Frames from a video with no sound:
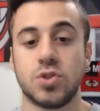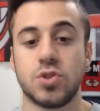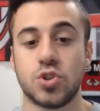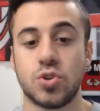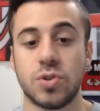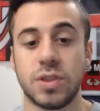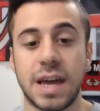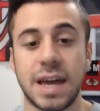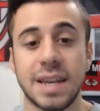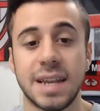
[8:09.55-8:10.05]
So
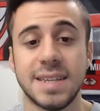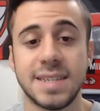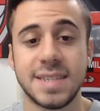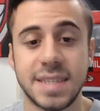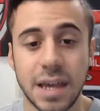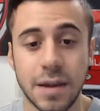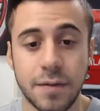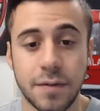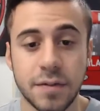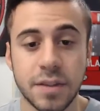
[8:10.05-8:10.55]
that is
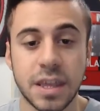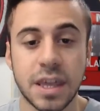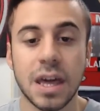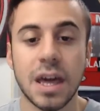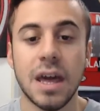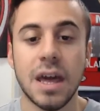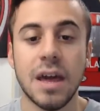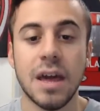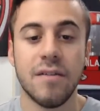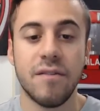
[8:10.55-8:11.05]
definitely
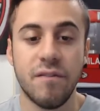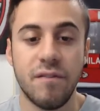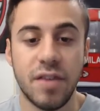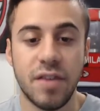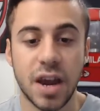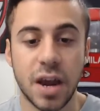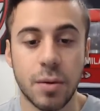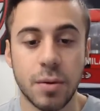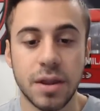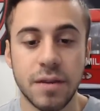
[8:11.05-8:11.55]

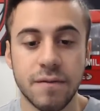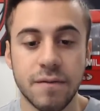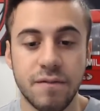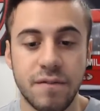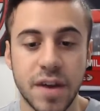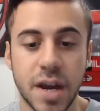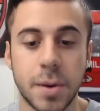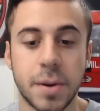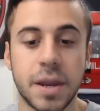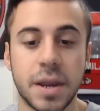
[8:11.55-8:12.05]
very,
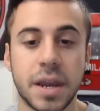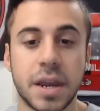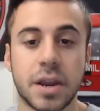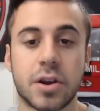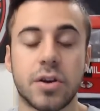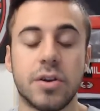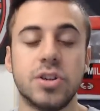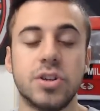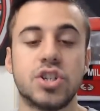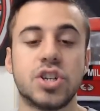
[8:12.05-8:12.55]
very
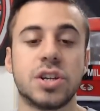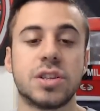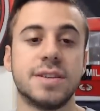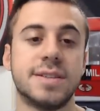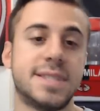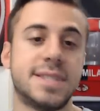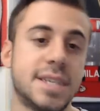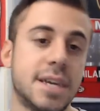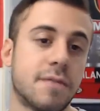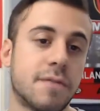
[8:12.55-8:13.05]
encouraging to
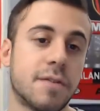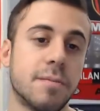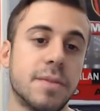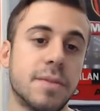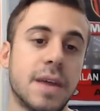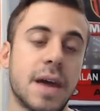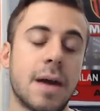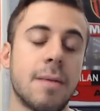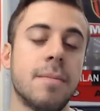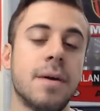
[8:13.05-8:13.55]
see from
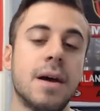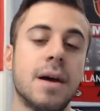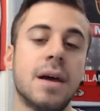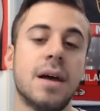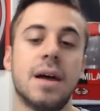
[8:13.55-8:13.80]
them.